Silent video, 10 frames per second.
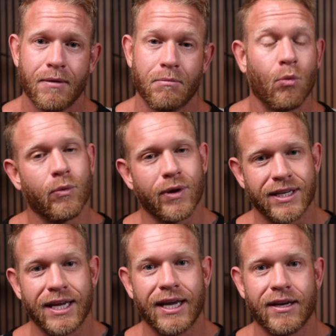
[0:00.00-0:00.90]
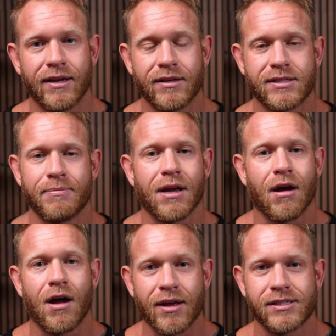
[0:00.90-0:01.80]
But when we did, something
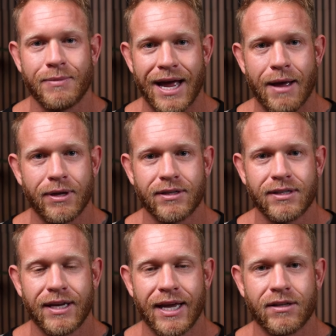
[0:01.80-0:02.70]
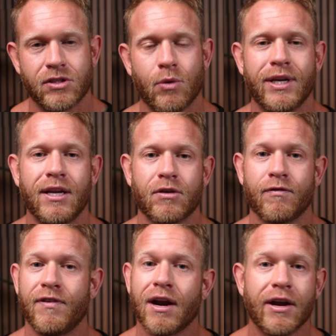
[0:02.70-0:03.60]
awesome happened. And so we did a
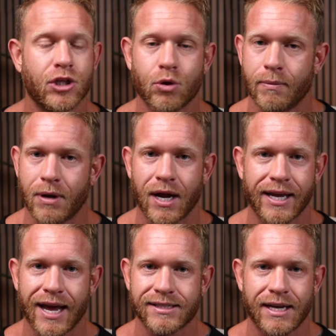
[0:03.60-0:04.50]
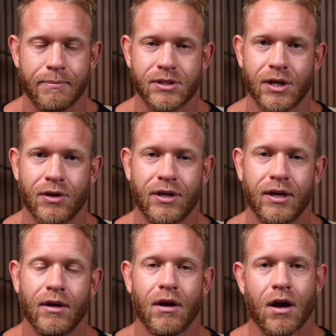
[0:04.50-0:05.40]
very short podcast episode
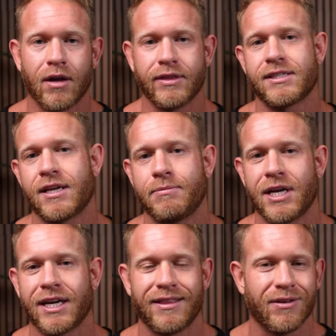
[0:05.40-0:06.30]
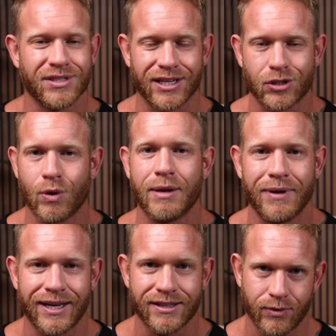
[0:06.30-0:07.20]
on this subject. I think it was like 20
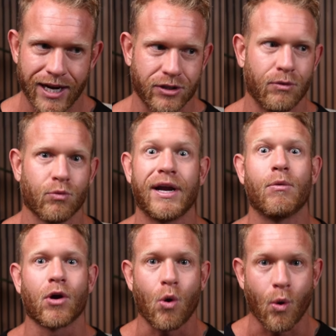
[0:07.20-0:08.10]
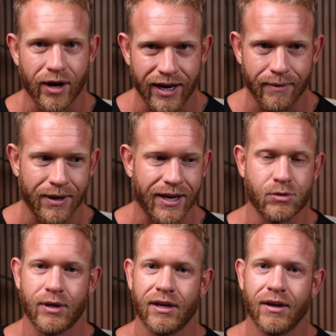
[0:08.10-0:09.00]
minutes. We actually re recorded it
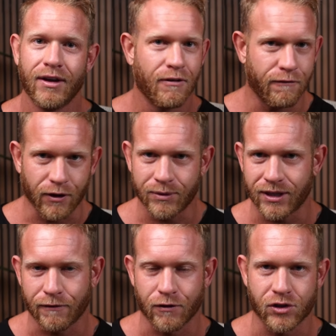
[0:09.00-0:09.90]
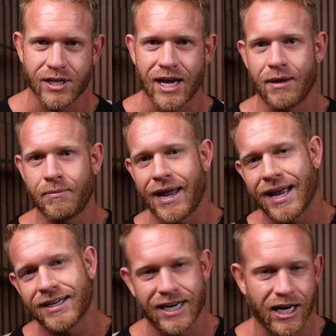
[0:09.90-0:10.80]
because we filmed it the first time,
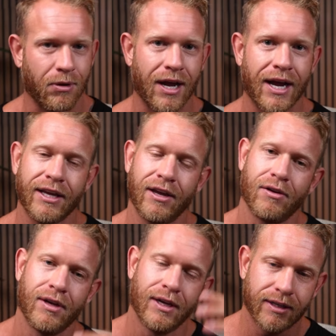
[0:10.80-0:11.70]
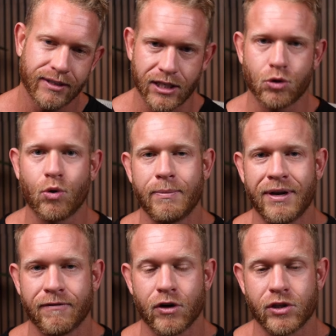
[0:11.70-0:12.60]
had terrible audio, did a 20
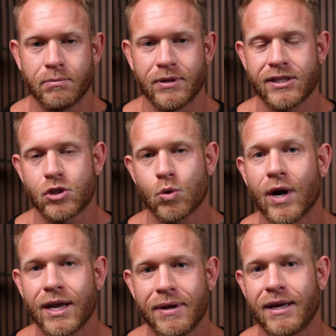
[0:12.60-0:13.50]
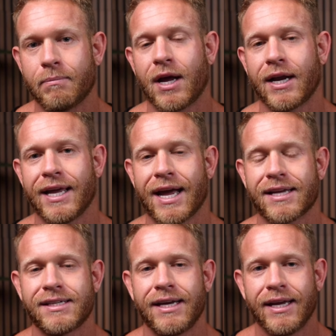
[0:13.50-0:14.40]
minute version. But this 20 minute
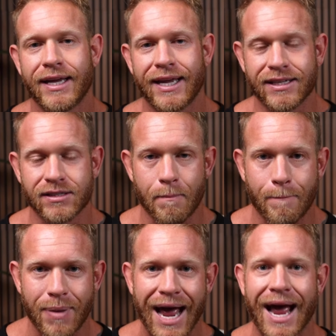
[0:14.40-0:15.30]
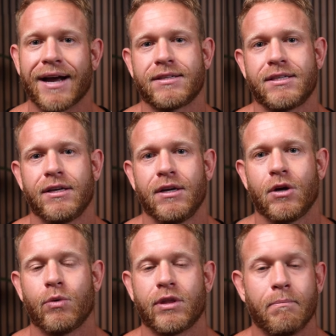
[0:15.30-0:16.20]
podcast is packed
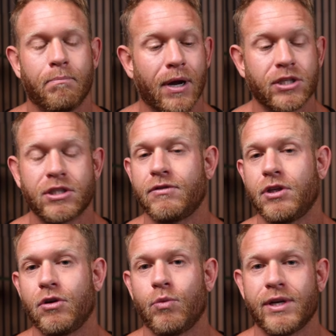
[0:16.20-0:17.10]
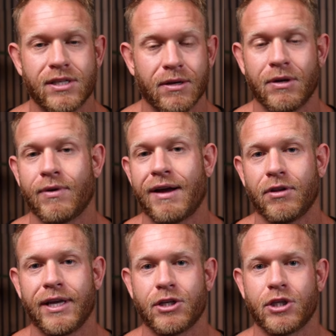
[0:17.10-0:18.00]
with a bunch of new wisdom and
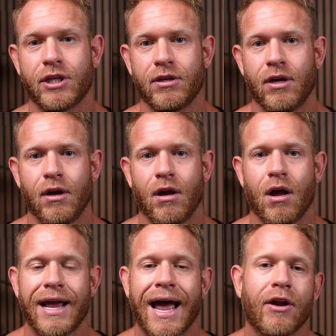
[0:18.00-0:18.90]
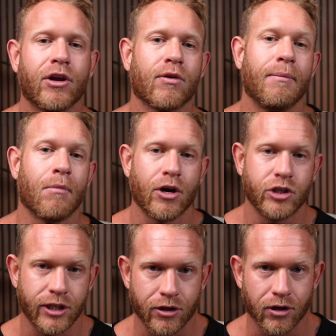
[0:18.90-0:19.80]
revelation on how to create
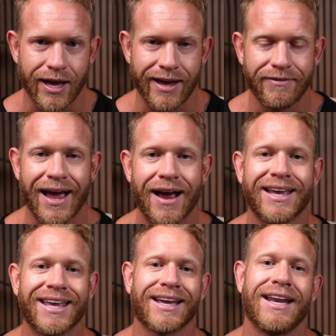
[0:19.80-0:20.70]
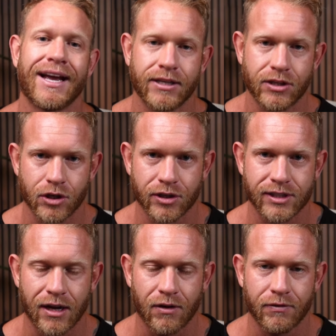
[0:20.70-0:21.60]
margin in your life, how to get connected to
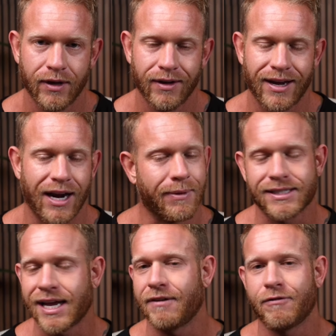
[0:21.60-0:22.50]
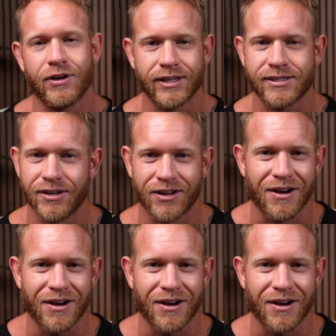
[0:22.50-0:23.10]
yourself. And I'm excited for you to listen to the